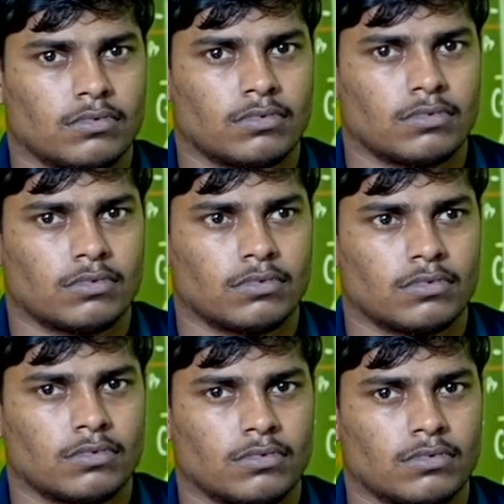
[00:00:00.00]

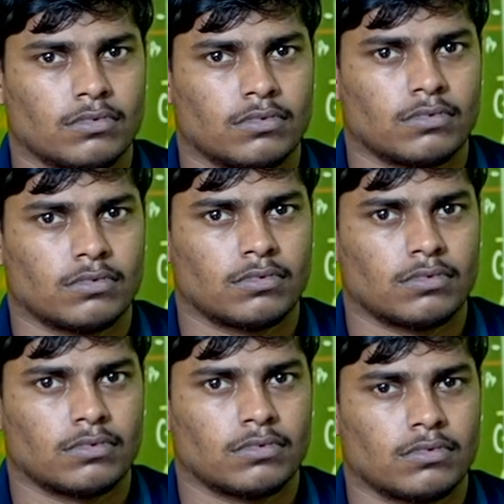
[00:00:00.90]

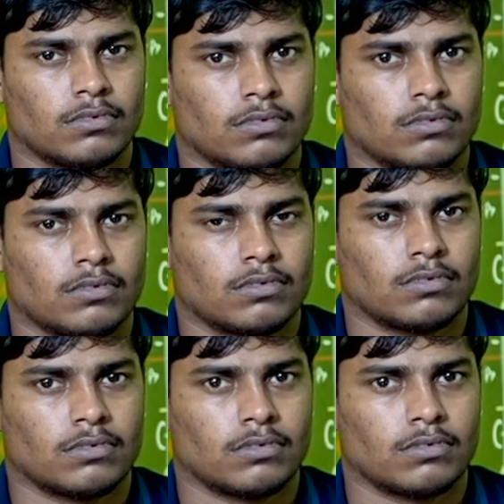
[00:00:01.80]

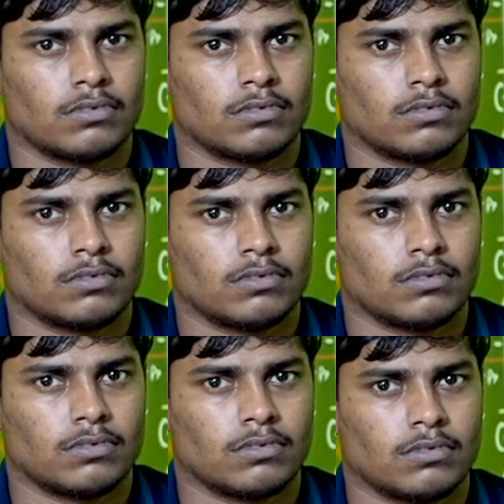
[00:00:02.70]

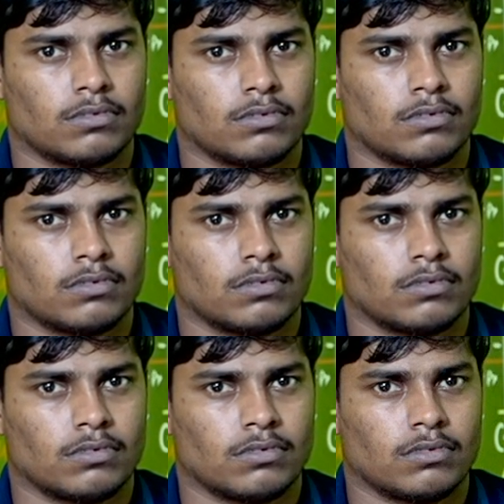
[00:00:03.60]

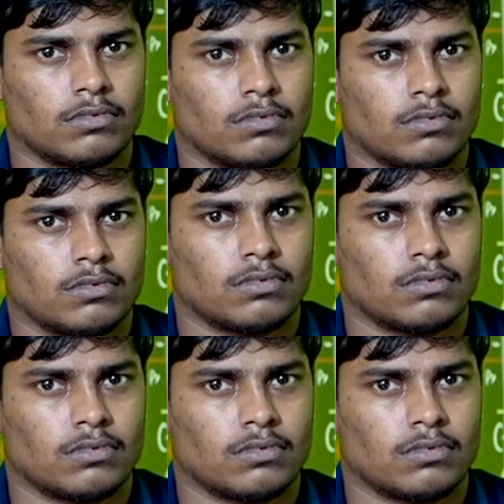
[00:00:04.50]
(silent)